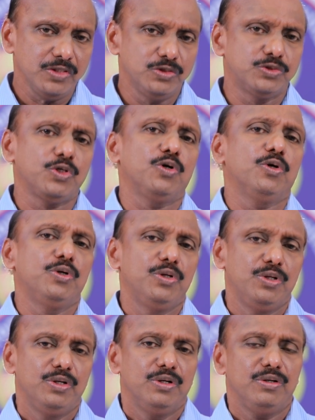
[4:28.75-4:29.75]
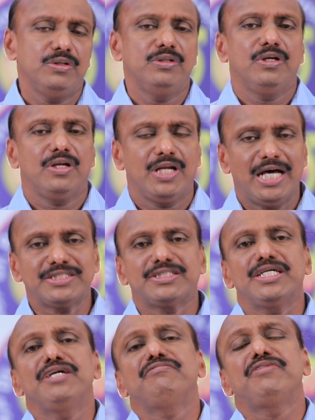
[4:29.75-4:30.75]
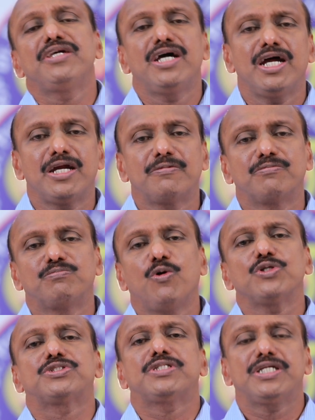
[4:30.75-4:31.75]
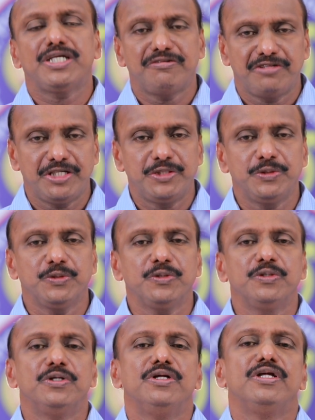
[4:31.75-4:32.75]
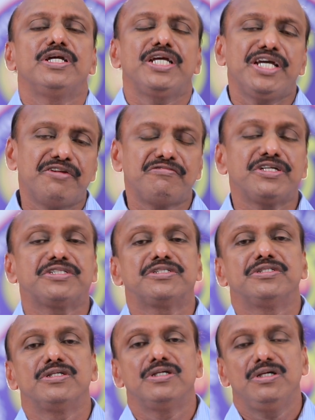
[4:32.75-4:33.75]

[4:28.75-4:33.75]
So last time we had posted a video in which